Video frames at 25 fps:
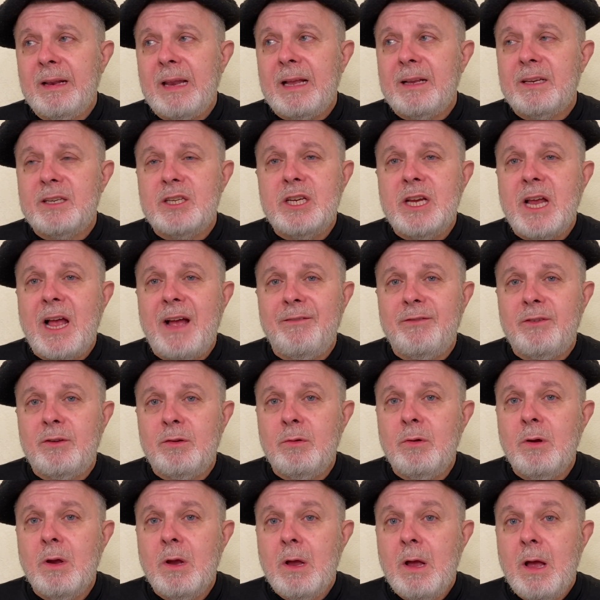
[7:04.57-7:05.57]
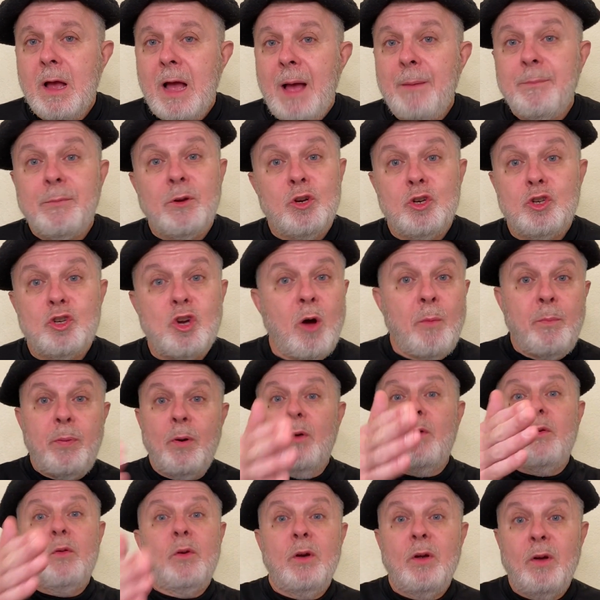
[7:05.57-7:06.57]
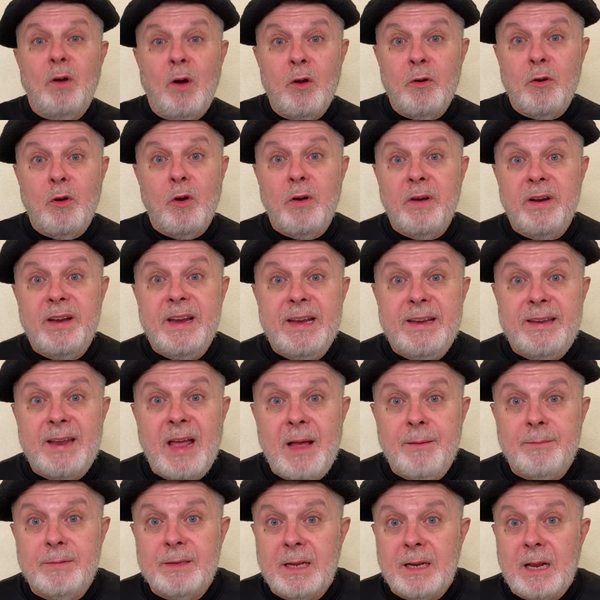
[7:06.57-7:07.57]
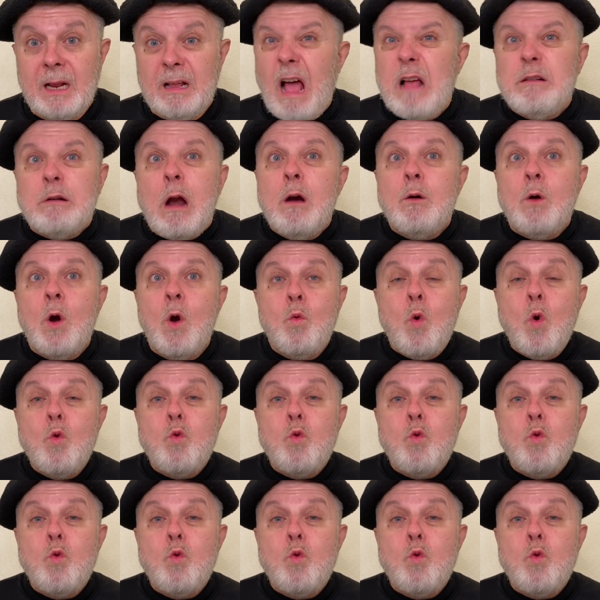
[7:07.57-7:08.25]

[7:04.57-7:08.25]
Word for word: Like she have to, I'm going to jump over on her any time. It's like, a,